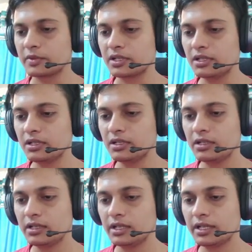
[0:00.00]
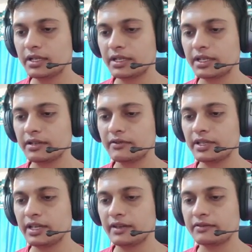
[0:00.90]
terminal, and here
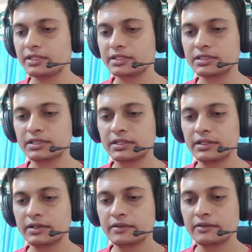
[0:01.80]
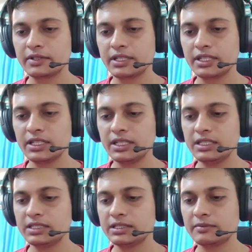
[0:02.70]
we have this
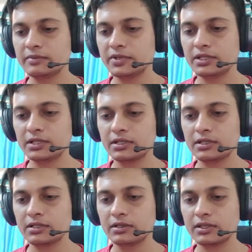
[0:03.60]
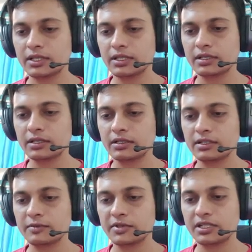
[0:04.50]
very simple, okay,
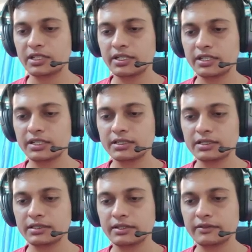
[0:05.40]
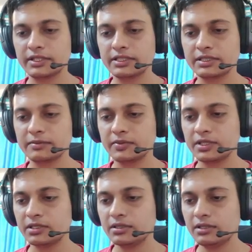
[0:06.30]
let me delete this, and very
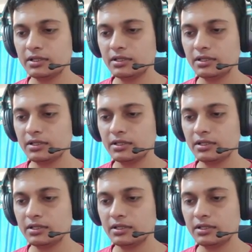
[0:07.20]
simple